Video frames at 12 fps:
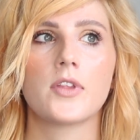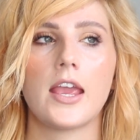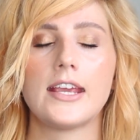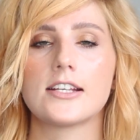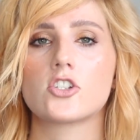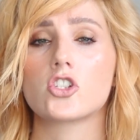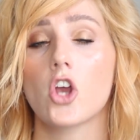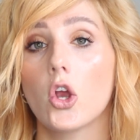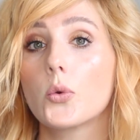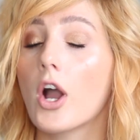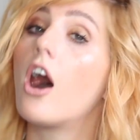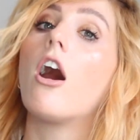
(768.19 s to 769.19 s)
He is
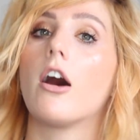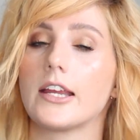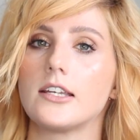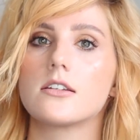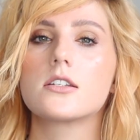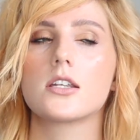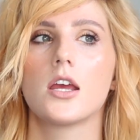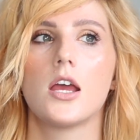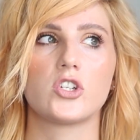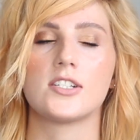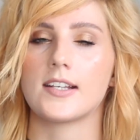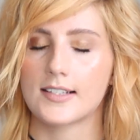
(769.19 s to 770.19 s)
so kind,
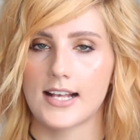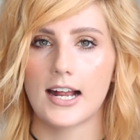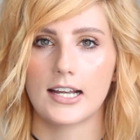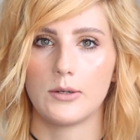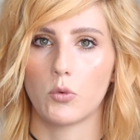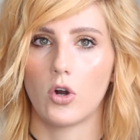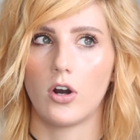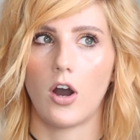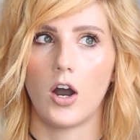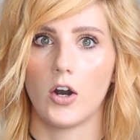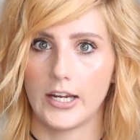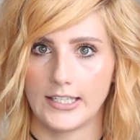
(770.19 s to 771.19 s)
which is exactly
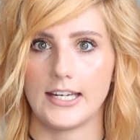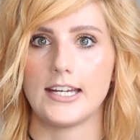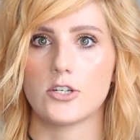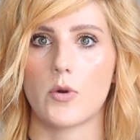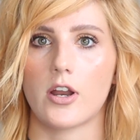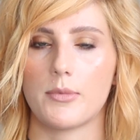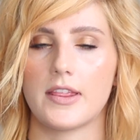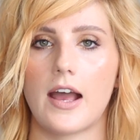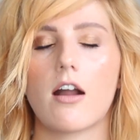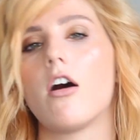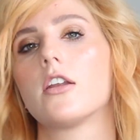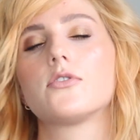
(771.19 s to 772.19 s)
what I need when I'm in
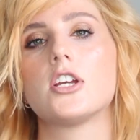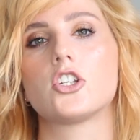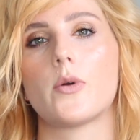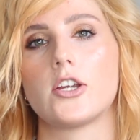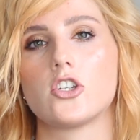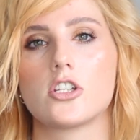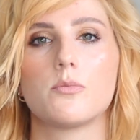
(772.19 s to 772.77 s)
that kind of situation.